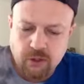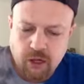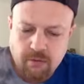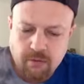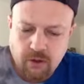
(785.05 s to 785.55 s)

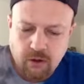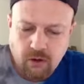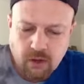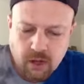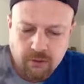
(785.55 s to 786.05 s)
charm a
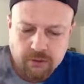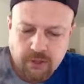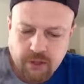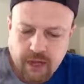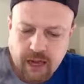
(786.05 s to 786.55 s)
girl that was
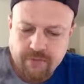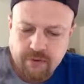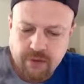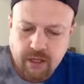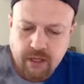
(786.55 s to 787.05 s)
clearly out of your
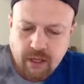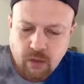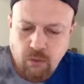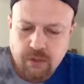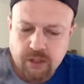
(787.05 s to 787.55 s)
league?
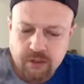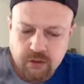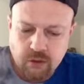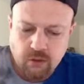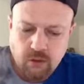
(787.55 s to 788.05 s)
What did you
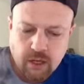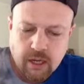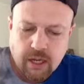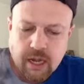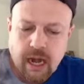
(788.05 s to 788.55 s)
do?
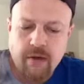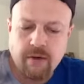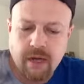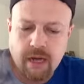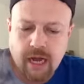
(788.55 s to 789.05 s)

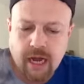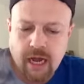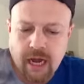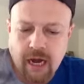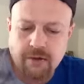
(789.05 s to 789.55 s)
How
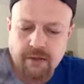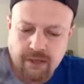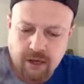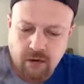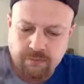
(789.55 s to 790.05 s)
did
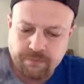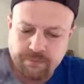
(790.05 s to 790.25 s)
it go?